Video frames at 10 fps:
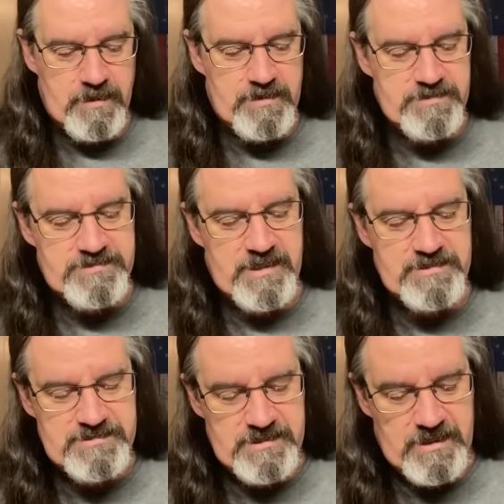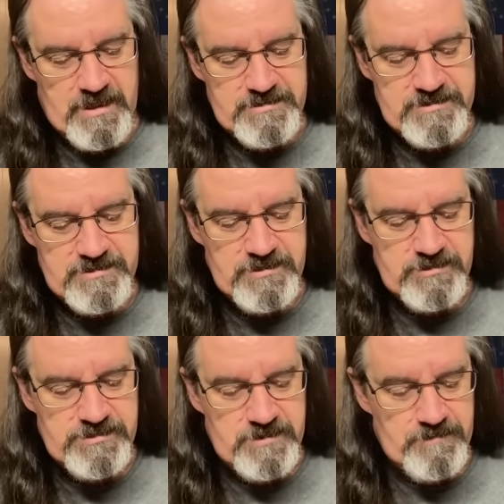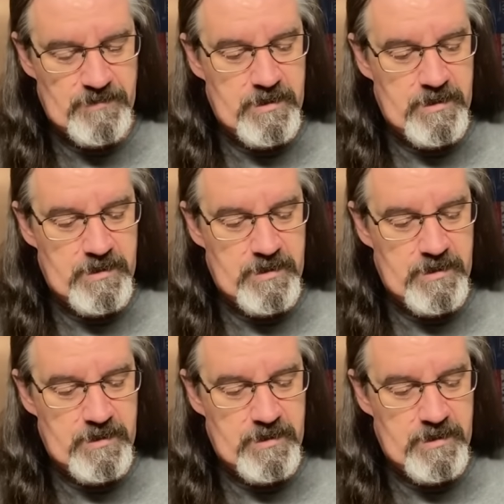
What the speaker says: of the Tennessee Constitution,